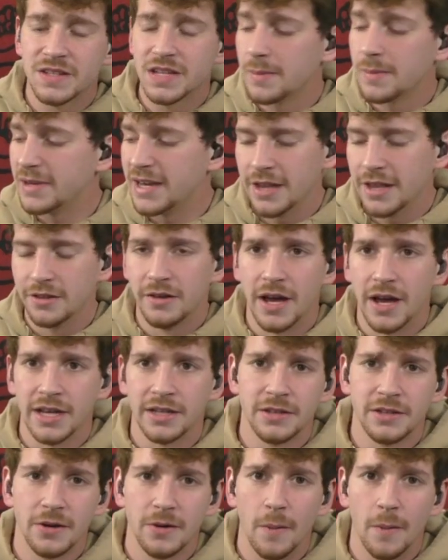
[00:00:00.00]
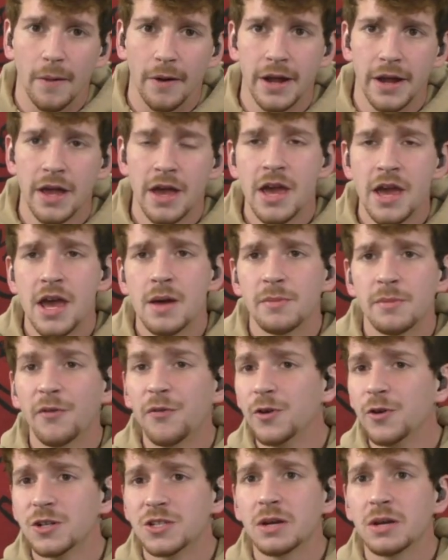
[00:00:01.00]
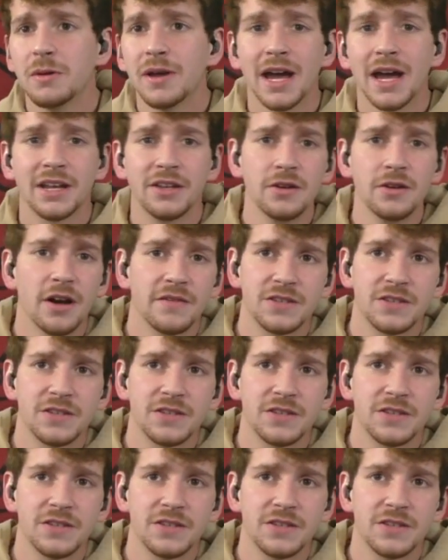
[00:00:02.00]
coming down the line. Don't worry. But first thing we got to do,